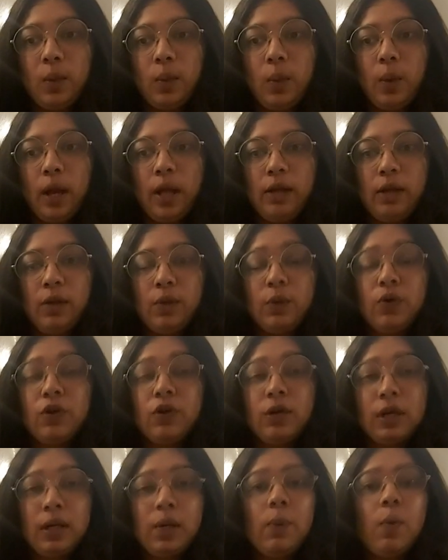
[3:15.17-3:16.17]
when you
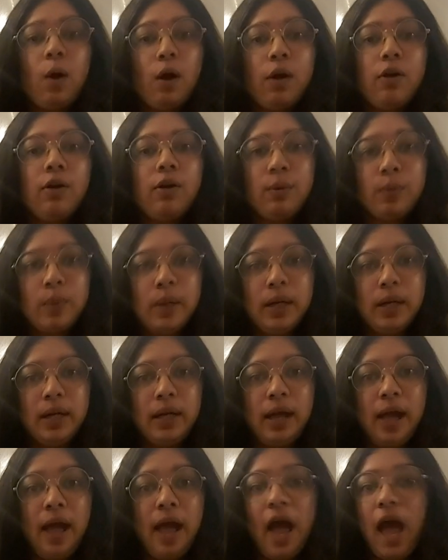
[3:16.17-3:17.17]
really want to do
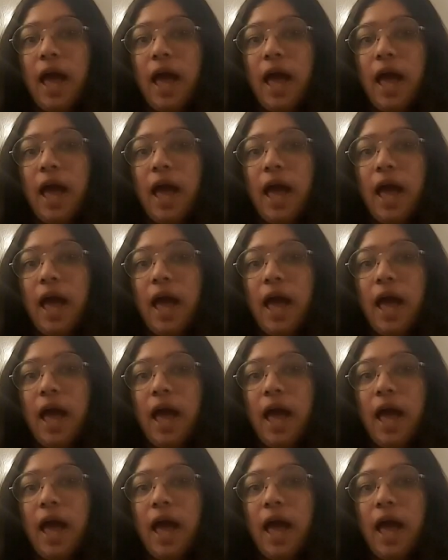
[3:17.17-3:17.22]
it,